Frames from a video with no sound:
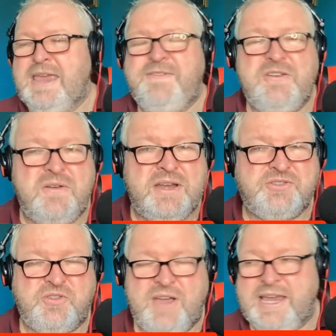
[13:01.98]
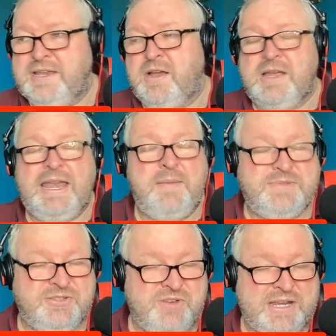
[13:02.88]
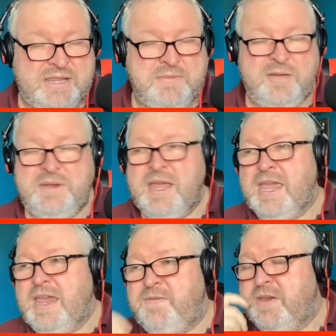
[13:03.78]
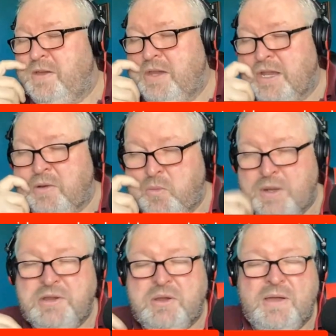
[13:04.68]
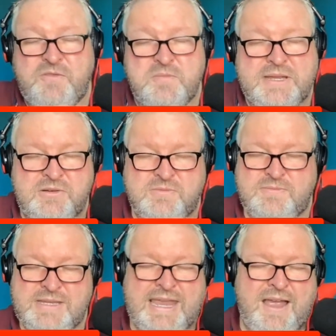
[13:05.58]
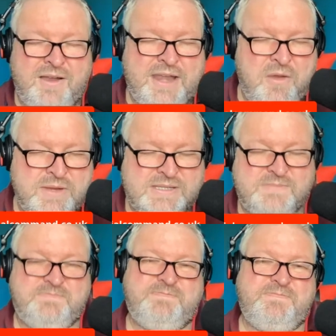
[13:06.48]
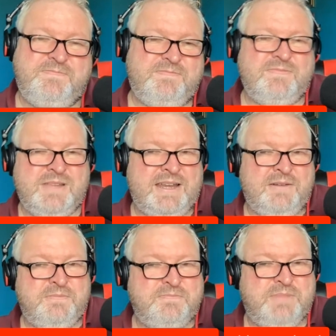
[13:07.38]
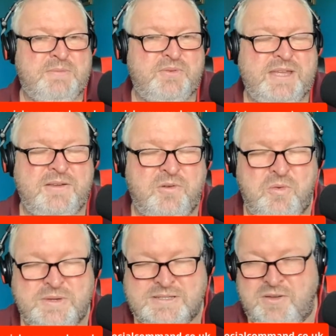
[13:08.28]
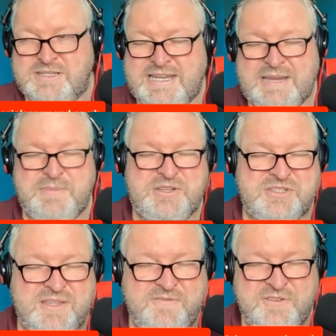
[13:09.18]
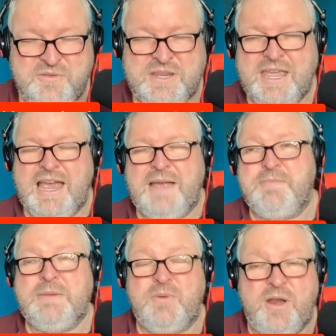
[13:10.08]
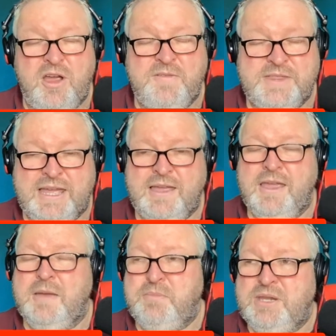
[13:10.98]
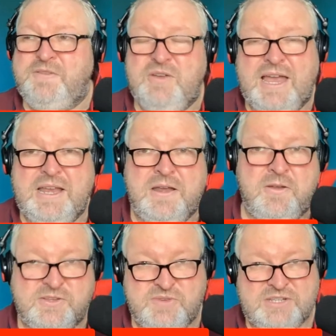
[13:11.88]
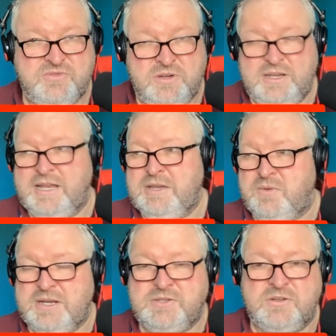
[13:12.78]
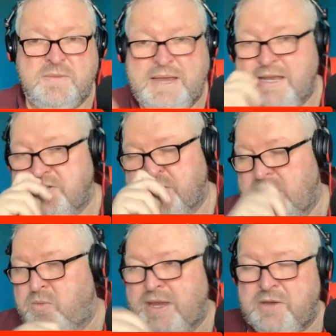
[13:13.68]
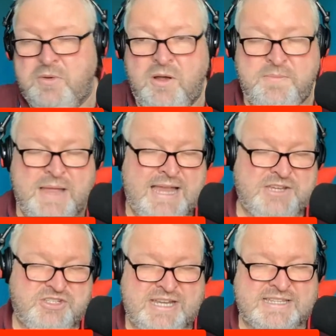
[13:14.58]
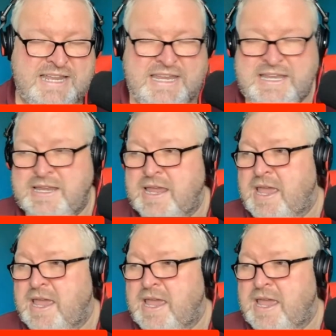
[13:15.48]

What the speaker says: If you're on a train, an empty train at the moment, if you're, when you go out for a meal, yeah, I know it's, people don't always like taking pictures of their food, and people laugh at that. But if you're at a nice restaurant and you want to talk about and show where you are, hashtag that in,